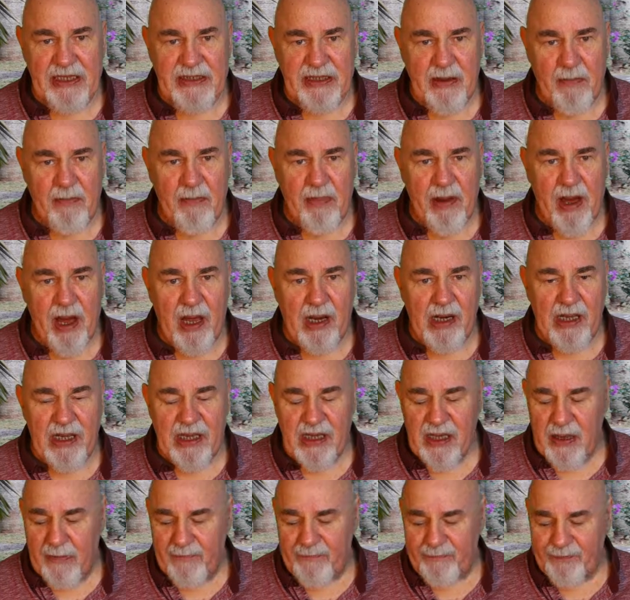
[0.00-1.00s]
is a part
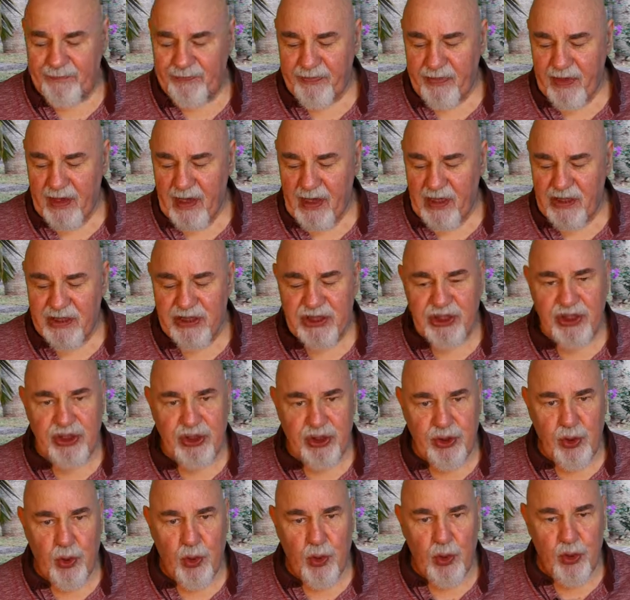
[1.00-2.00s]
of a
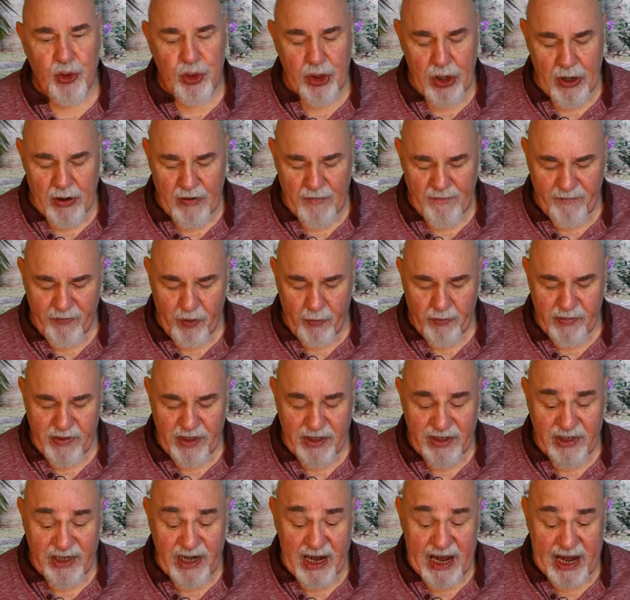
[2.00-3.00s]
stone from
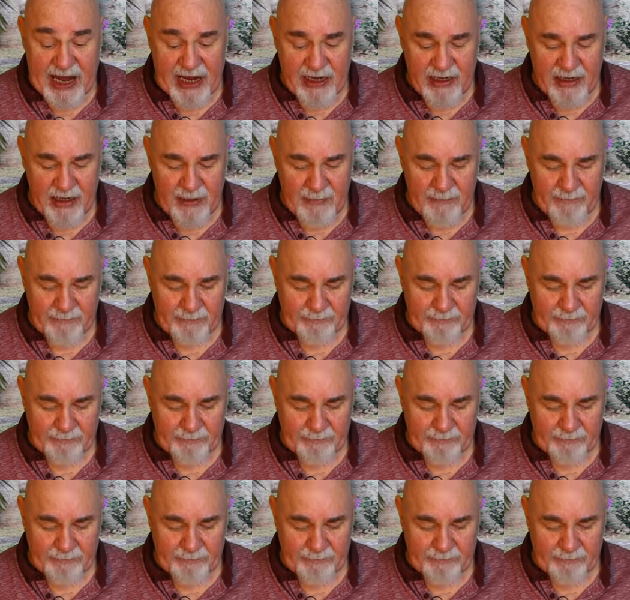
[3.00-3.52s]
the date.